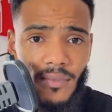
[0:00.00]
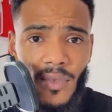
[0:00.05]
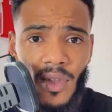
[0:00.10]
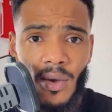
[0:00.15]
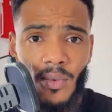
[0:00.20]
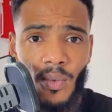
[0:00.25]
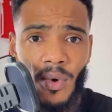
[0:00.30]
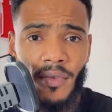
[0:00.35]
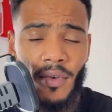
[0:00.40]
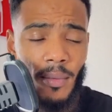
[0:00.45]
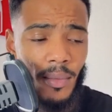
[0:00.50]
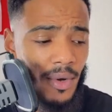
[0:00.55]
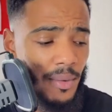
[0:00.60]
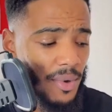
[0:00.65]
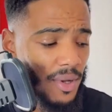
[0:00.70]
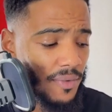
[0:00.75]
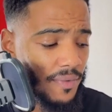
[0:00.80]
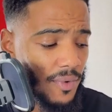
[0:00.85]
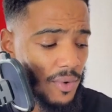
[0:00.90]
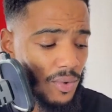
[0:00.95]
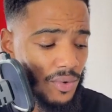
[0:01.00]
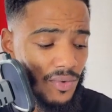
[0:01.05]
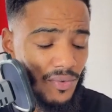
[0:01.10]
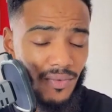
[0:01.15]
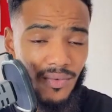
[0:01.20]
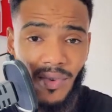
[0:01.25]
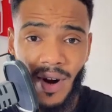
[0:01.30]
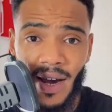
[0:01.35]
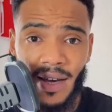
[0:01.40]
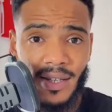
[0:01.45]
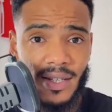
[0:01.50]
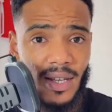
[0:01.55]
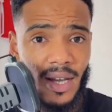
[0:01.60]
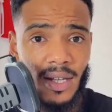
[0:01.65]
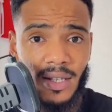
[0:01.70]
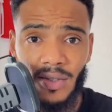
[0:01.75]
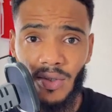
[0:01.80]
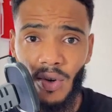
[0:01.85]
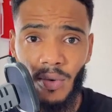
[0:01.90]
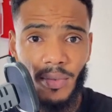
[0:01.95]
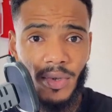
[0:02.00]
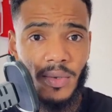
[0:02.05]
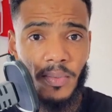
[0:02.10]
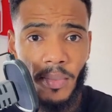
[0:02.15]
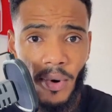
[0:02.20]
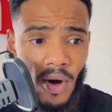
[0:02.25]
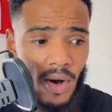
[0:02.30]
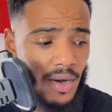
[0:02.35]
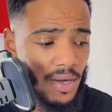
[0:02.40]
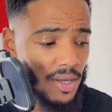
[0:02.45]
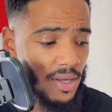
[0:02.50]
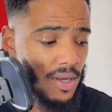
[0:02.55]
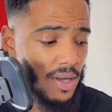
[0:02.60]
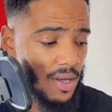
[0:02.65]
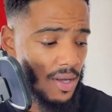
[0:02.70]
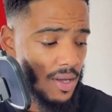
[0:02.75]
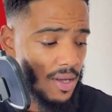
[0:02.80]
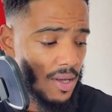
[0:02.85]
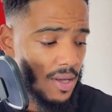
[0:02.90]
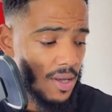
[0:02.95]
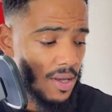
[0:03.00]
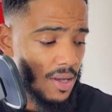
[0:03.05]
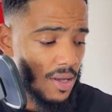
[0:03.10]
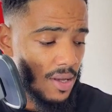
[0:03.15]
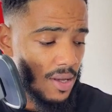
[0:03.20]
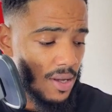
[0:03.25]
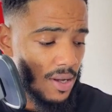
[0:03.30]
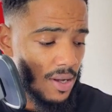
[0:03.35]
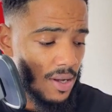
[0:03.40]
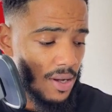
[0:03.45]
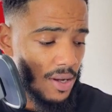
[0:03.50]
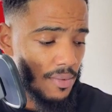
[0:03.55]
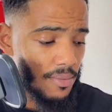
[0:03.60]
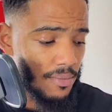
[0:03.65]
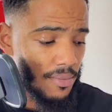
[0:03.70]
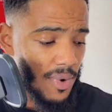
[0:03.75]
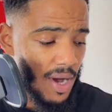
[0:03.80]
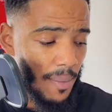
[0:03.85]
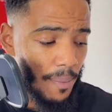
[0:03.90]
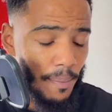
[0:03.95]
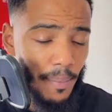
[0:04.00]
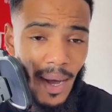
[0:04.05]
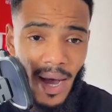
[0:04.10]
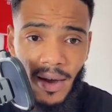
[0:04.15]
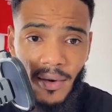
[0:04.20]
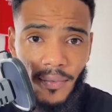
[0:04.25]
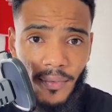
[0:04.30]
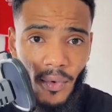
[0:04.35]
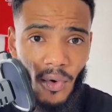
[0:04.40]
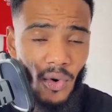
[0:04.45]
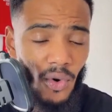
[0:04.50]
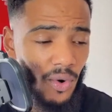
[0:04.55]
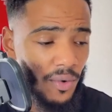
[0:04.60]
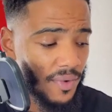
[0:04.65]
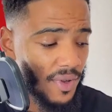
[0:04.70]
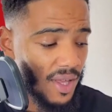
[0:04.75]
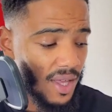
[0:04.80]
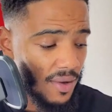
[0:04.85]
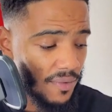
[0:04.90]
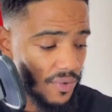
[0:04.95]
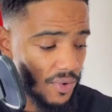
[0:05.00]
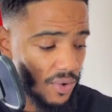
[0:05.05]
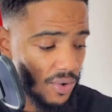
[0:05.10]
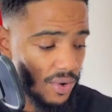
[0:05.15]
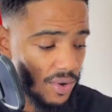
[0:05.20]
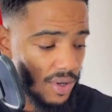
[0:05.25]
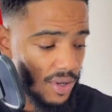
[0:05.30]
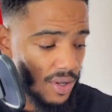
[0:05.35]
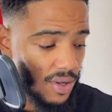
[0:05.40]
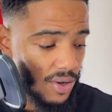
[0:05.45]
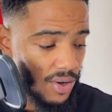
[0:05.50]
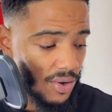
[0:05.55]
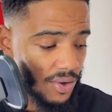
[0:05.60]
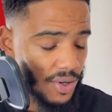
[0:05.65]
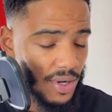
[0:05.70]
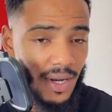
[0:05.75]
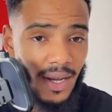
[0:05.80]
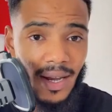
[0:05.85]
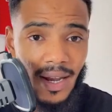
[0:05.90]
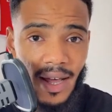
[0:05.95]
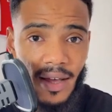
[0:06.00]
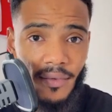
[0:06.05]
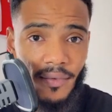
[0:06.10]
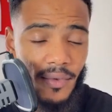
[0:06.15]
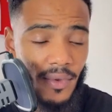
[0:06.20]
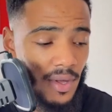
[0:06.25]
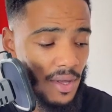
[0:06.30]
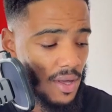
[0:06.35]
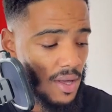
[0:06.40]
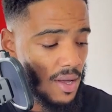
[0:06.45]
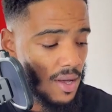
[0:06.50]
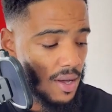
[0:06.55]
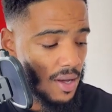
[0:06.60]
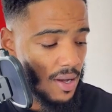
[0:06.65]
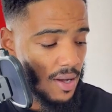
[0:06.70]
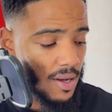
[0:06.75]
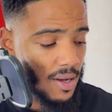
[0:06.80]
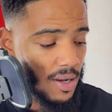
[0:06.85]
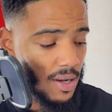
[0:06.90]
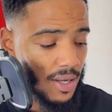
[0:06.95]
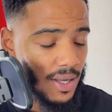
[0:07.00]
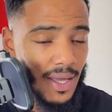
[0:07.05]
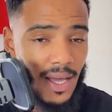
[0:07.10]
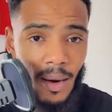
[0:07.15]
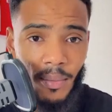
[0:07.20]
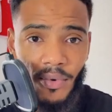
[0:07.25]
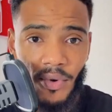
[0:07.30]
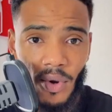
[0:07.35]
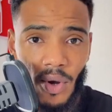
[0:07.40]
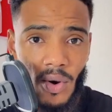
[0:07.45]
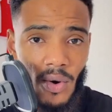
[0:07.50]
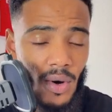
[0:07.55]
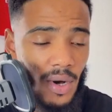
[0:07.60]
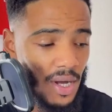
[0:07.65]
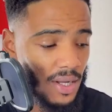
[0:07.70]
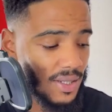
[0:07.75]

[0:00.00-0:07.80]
with him in the midfield Rice and Thomas Partey. A back four of Kivior on the left, Gabriel and